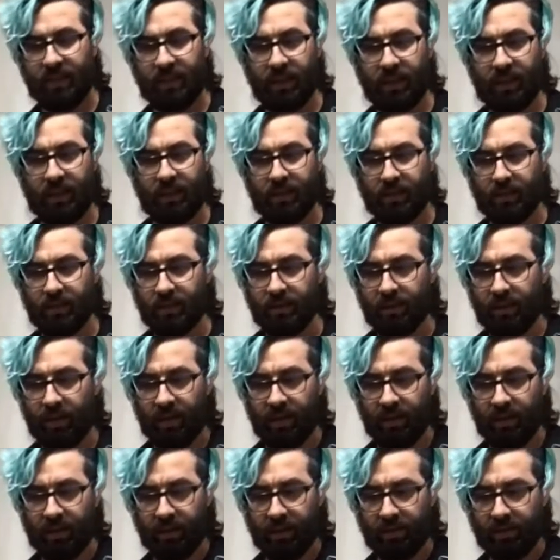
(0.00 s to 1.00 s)
the
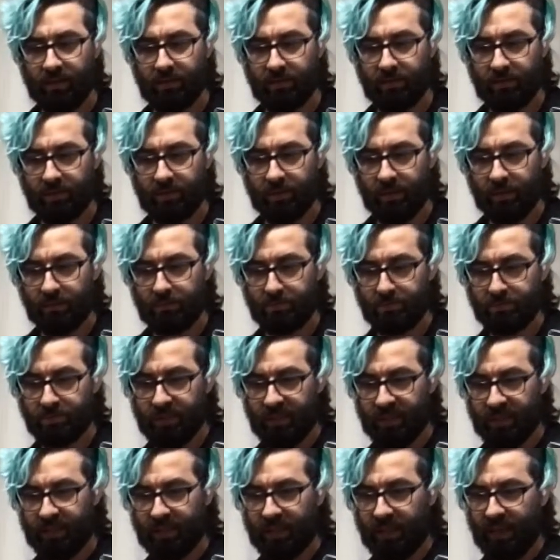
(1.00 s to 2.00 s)

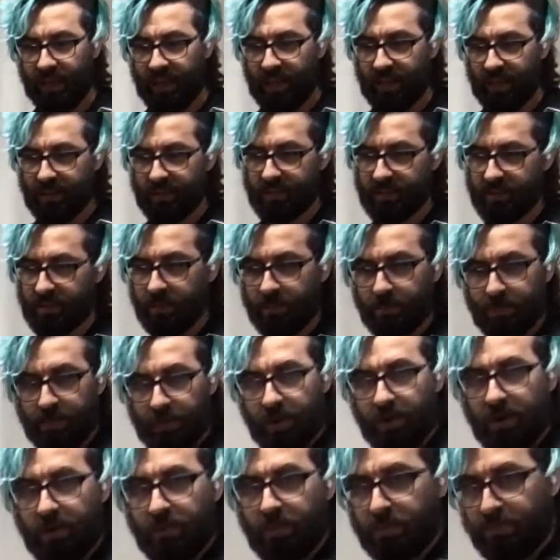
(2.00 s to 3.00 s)
plane that has the
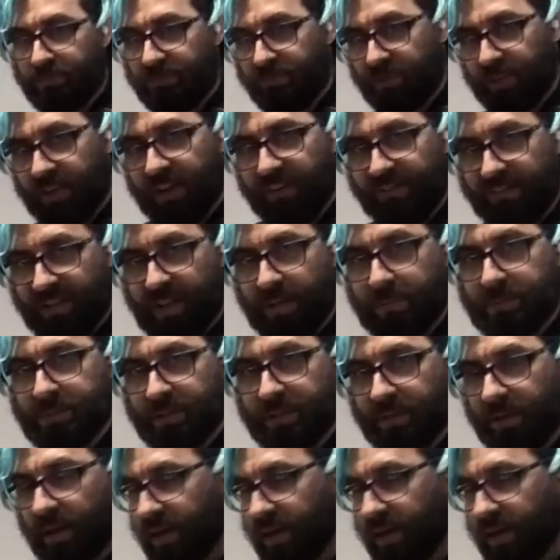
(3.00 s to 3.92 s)
burr fully developed